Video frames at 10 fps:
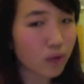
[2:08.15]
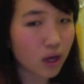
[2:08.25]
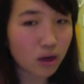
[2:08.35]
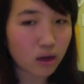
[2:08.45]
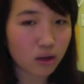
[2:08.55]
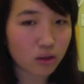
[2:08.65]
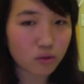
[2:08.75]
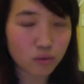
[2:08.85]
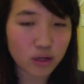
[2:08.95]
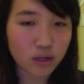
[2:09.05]

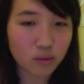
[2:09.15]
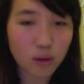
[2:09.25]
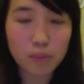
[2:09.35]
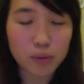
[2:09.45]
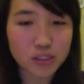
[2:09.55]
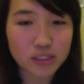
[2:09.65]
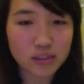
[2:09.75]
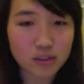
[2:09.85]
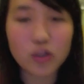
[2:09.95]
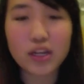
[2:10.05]

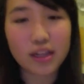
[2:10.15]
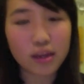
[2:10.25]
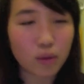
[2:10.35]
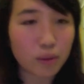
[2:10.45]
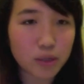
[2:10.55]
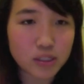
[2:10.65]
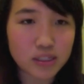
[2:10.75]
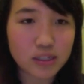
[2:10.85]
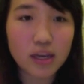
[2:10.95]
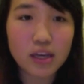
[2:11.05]
you're killing one
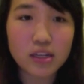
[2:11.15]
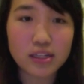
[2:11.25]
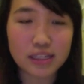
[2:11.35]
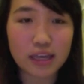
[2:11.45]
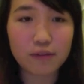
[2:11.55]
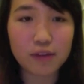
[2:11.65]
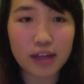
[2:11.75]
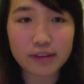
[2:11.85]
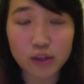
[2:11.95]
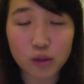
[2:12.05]
person to save the
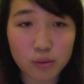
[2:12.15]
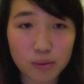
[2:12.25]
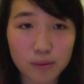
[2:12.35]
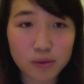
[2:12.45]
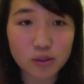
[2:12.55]
lives of 3 people.